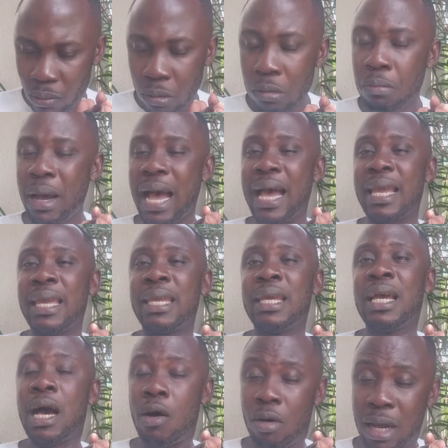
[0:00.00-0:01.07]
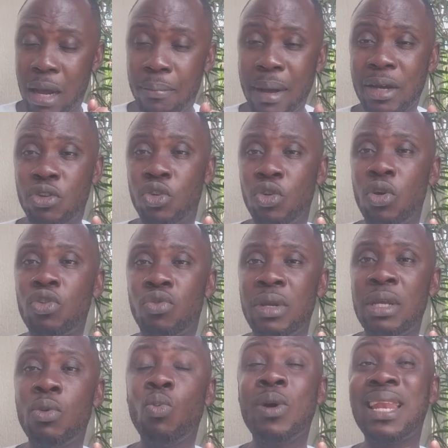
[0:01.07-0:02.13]
Bye. I'll come back to your
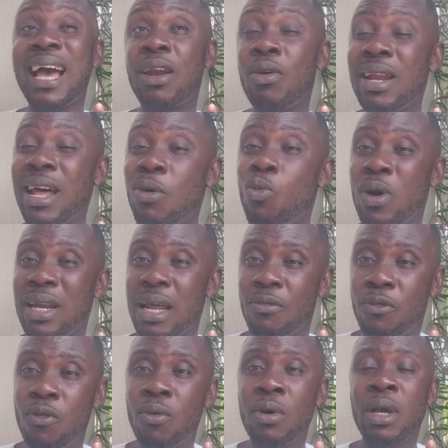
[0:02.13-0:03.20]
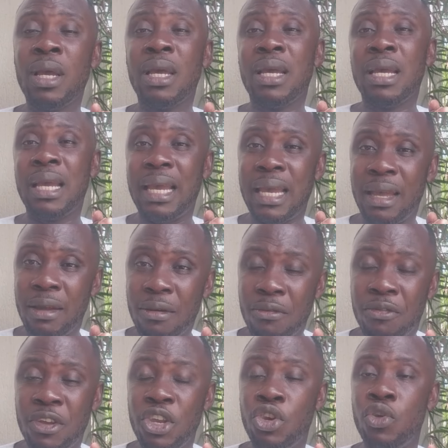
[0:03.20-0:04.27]
screen with another wonderful uh,
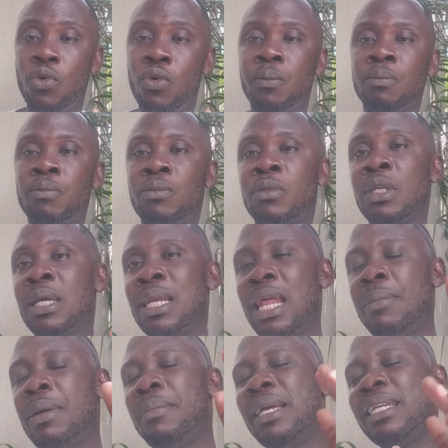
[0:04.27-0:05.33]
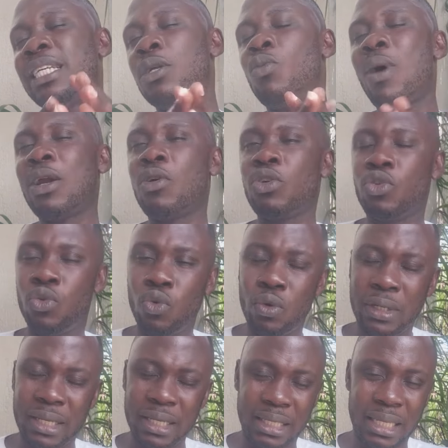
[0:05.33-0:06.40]
video. Let me mention one or two
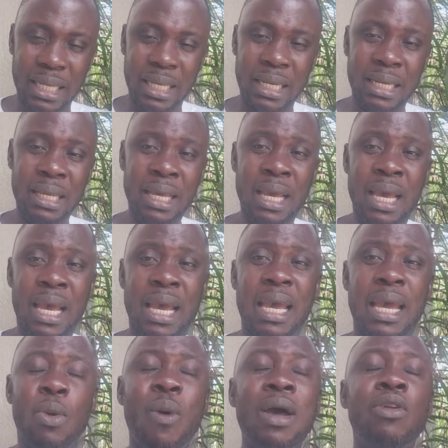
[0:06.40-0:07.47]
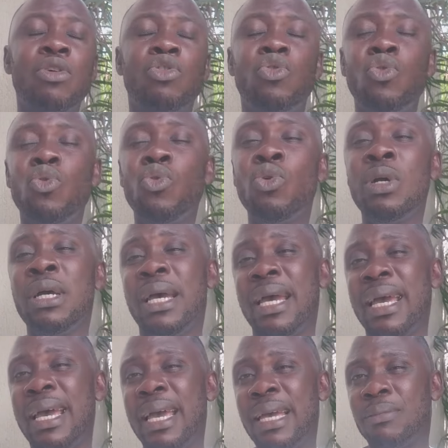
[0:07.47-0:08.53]
distinct, uh, one or two
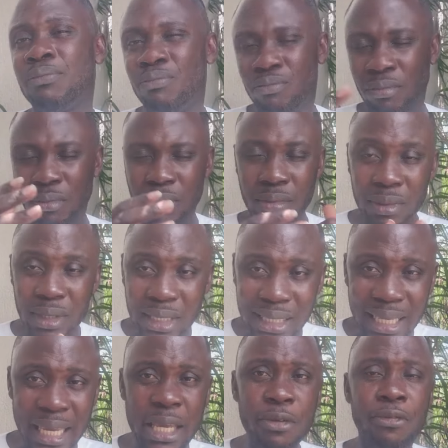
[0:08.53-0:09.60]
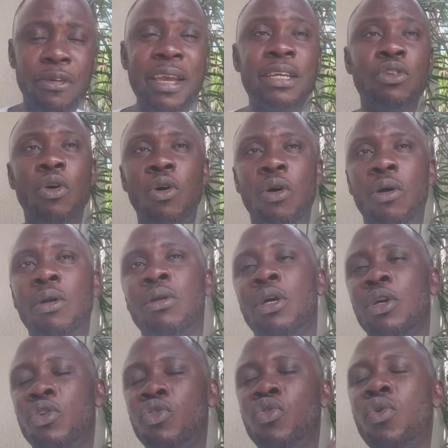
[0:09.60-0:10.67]
um, effect on
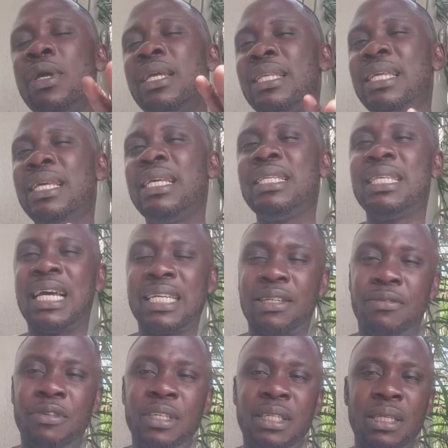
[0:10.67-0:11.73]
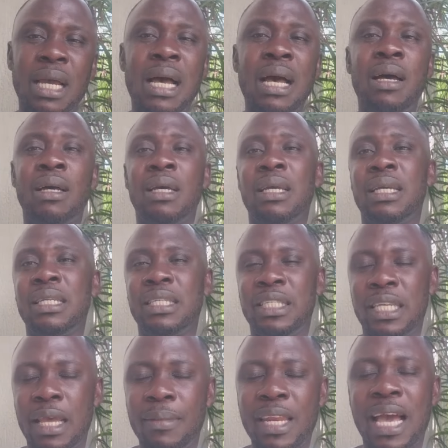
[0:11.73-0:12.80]
doing this artificial
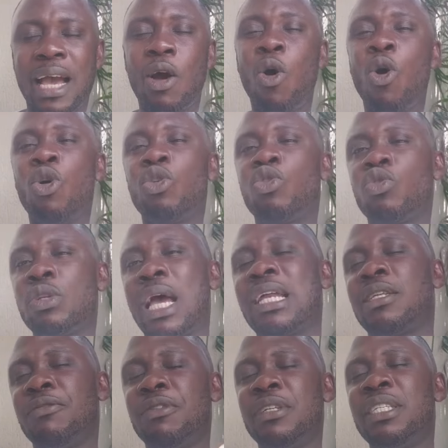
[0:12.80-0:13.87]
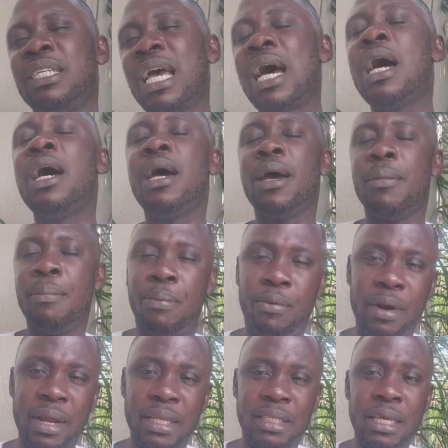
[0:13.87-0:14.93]
seminar or artificial
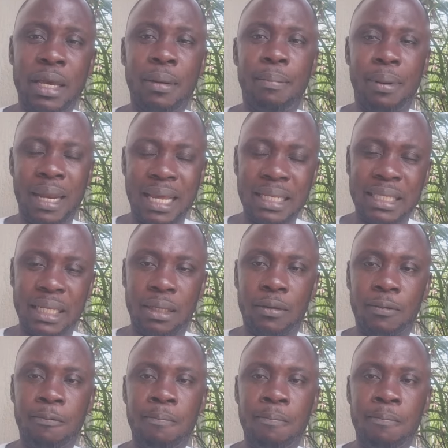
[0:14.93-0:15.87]
breast planting.